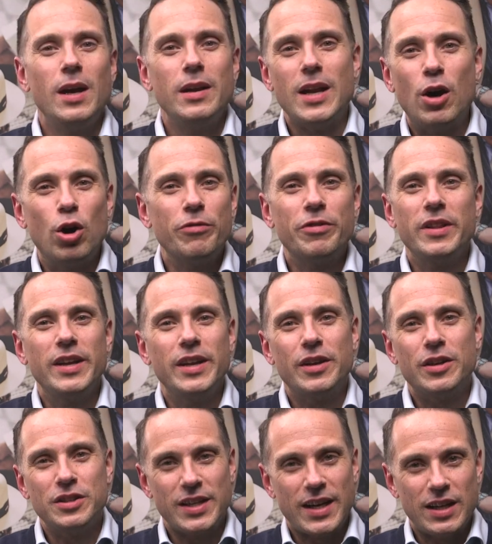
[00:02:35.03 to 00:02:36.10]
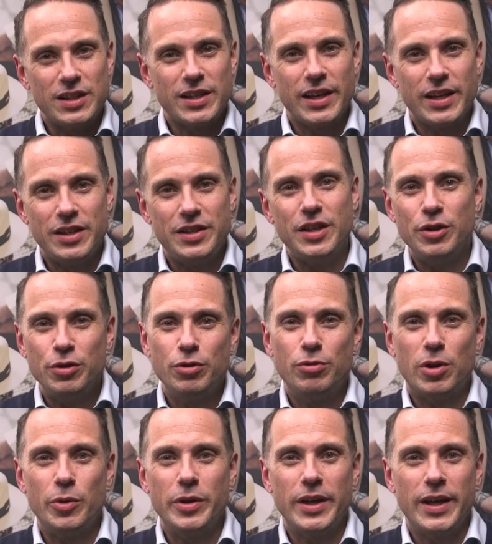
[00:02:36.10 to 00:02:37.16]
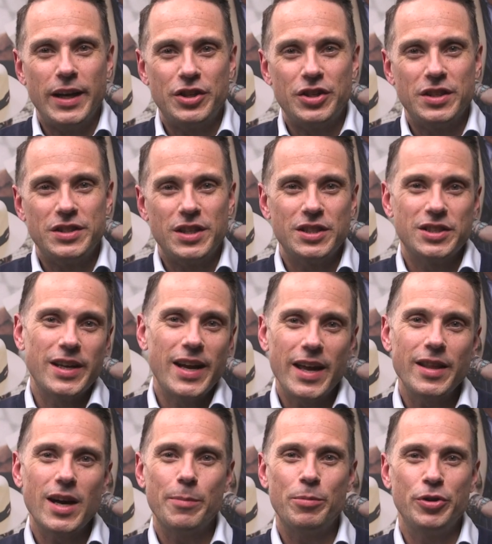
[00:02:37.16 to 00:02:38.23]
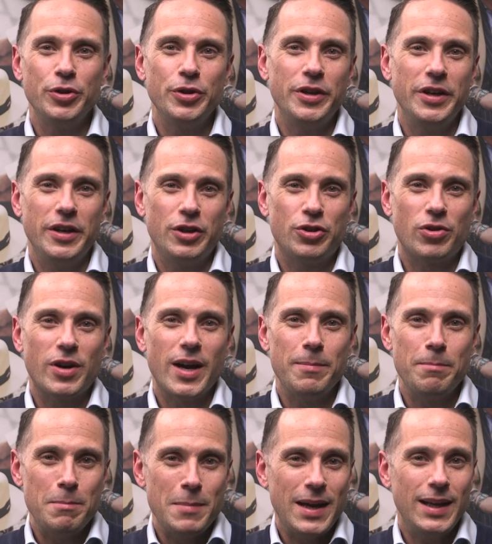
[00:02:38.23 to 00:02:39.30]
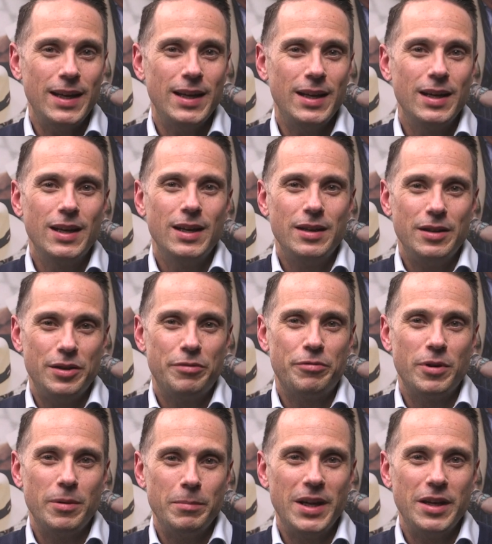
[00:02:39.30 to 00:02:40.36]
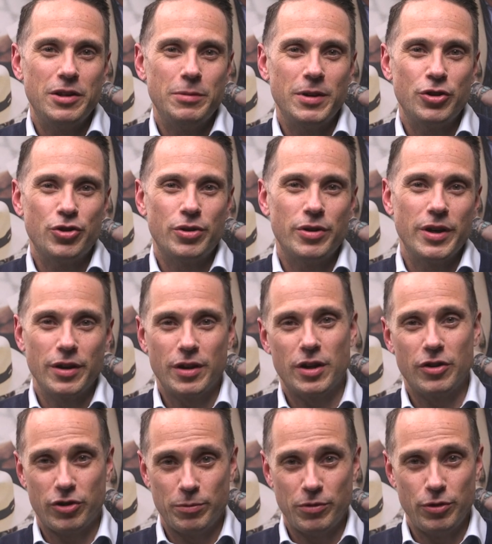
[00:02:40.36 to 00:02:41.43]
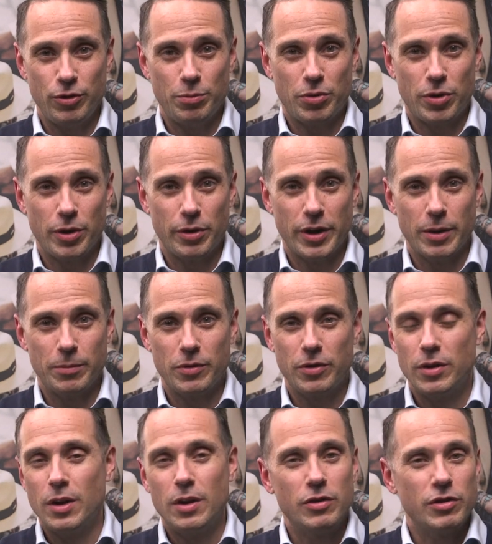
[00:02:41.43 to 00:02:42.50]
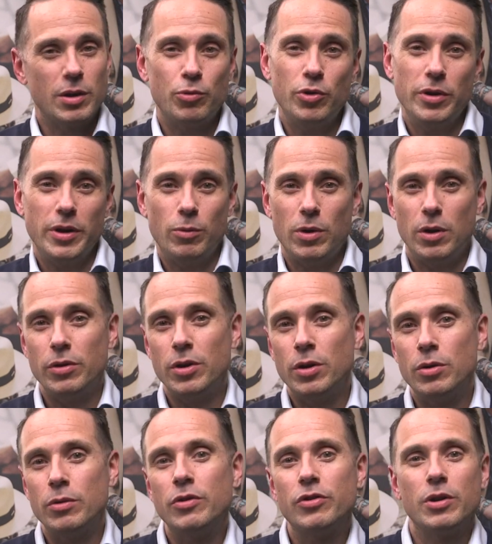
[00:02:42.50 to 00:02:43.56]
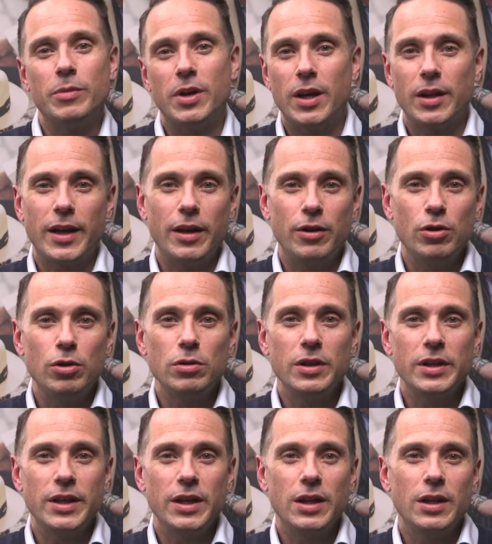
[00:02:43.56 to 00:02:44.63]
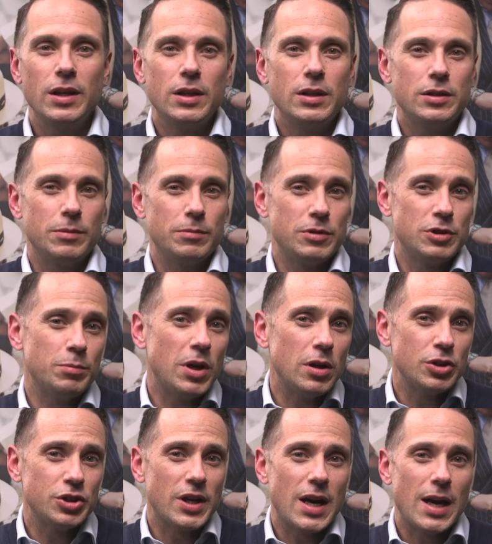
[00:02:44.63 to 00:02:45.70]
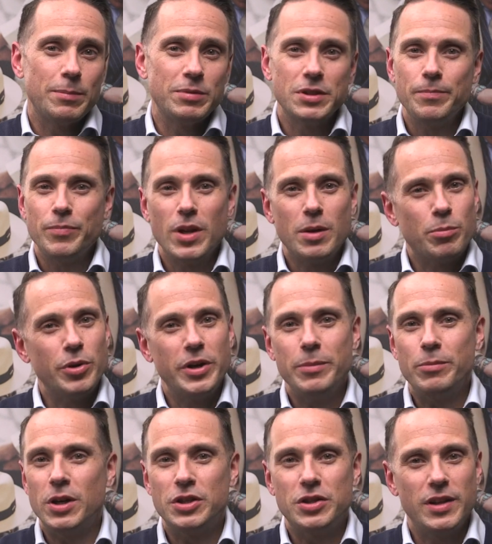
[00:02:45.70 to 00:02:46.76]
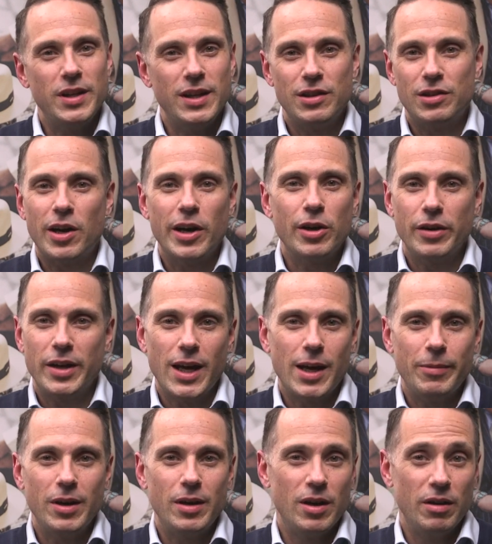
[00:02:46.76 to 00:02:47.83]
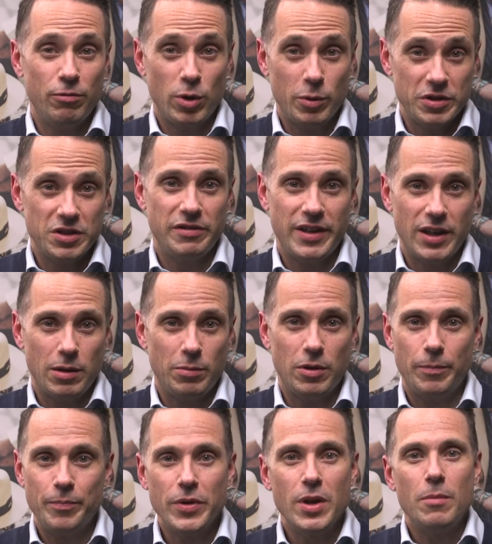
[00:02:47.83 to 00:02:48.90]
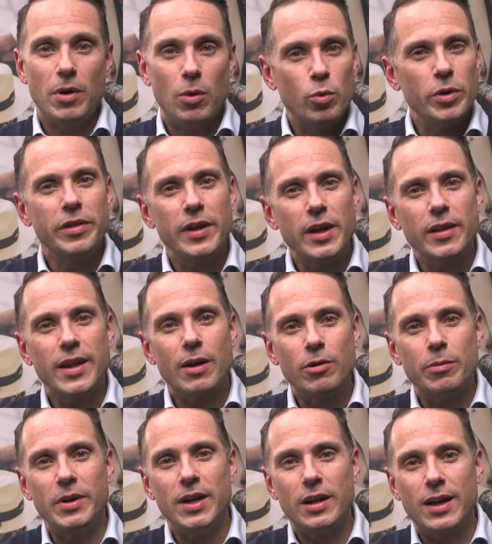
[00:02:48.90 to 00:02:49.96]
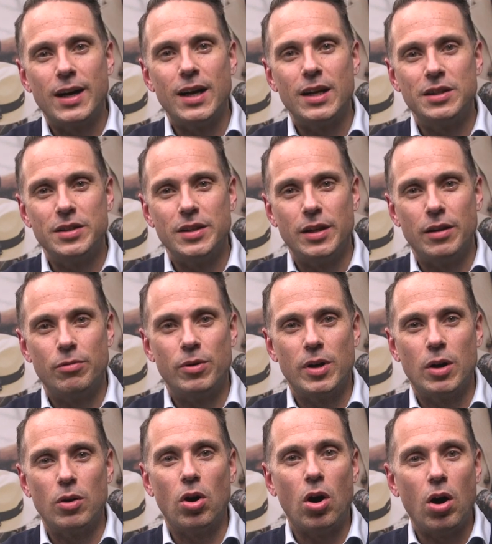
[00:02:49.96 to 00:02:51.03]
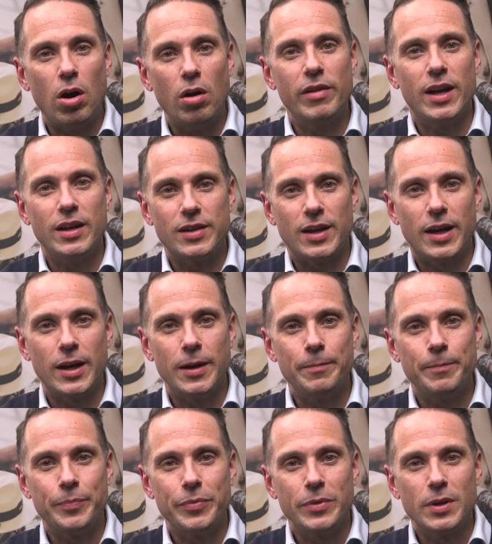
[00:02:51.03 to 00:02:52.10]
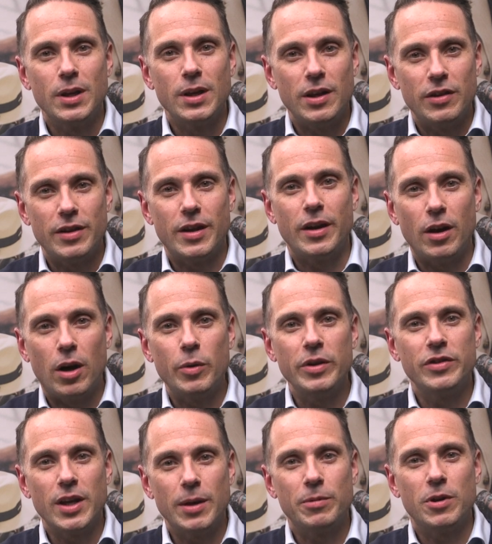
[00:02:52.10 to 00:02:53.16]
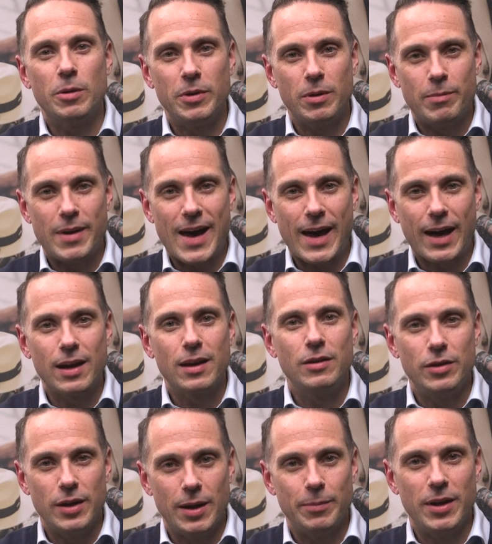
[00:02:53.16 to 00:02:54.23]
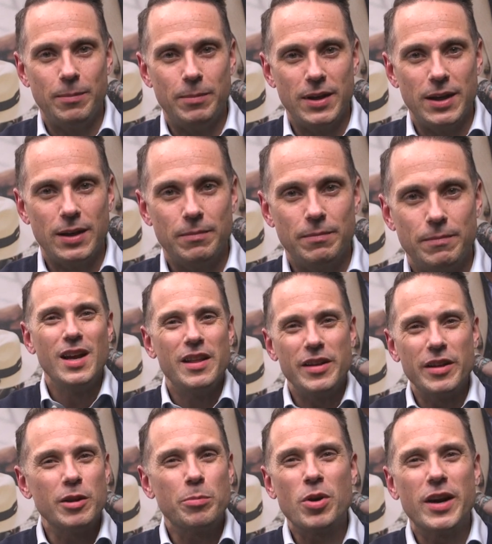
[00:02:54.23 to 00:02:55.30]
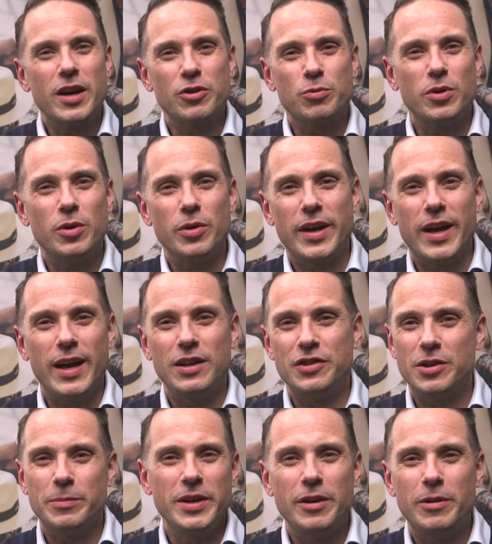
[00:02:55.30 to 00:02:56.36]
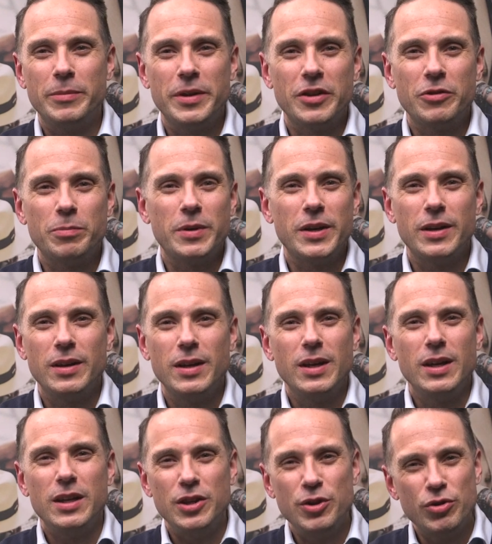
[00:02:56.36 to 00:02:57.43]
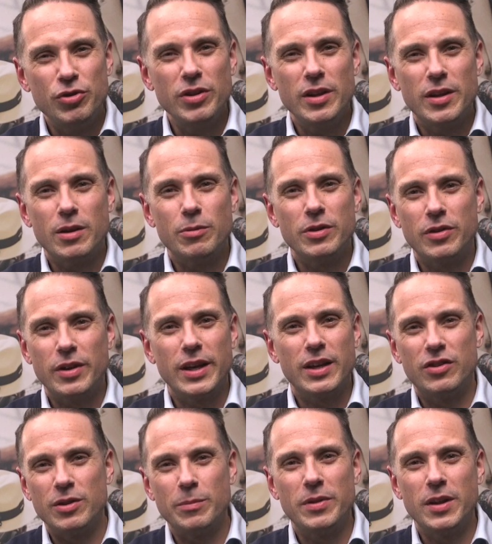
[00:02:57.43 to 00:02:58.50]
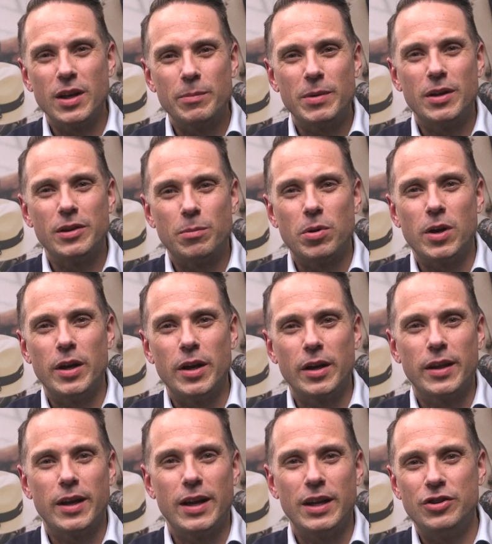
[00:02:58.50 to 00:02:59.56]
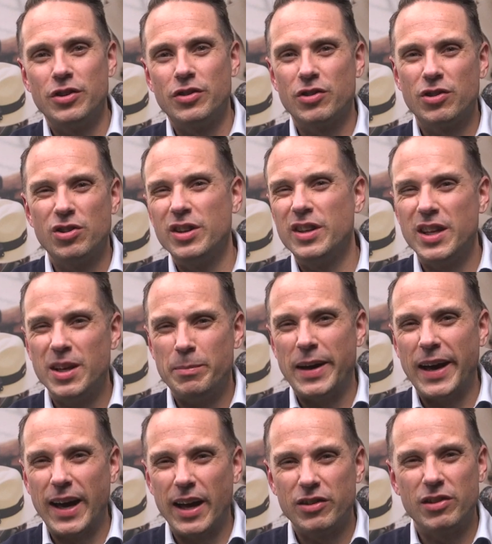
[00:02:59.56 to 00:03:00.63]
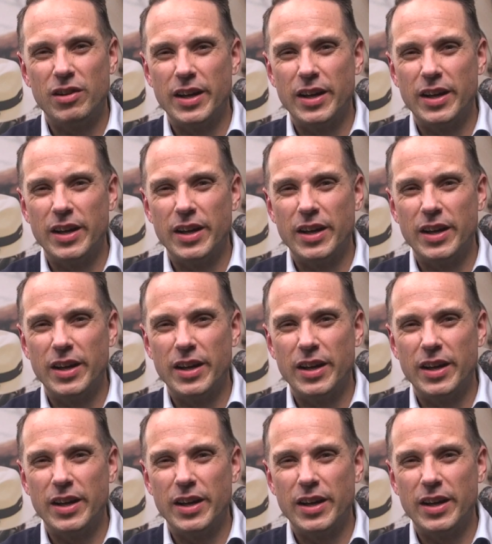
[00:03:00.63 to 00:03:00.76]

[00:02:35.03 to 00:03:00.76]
Now, over the years, as I continued growing HSS, I had the opportunity to try many different made-to-measure and custom suit programs. Some really well-known, some online only, some small shops, pretty much the entire gamut of what was available. But one thing that remained constant throughout all that time is that I always kept coming back to M.A.B. The other products were okay, some hit or miss, but usually there was like something about the product that I just couldn't get past.